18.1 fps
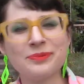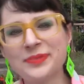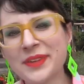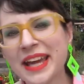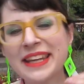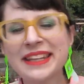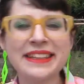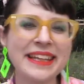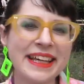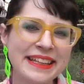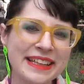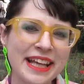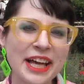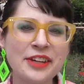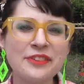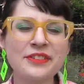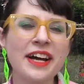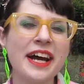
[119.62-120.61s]
day-to-day
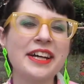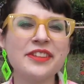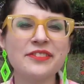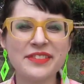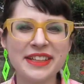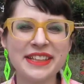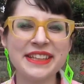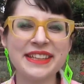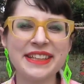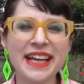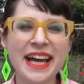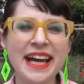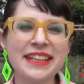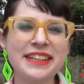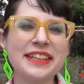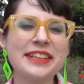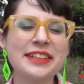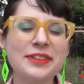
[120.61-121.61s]
life kind of is
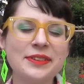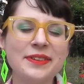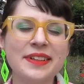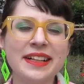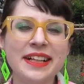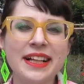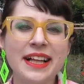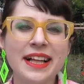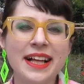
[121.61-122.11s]
at the school.